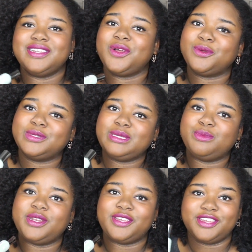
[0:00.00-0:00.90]
an oldie
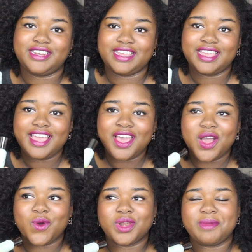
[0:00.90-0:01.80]
but a goodie.
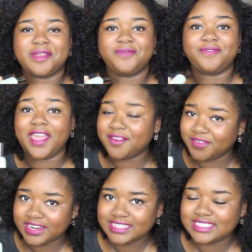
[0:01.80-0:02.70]
One of my
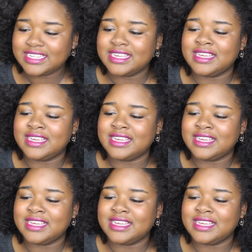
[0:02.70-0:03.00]
favorite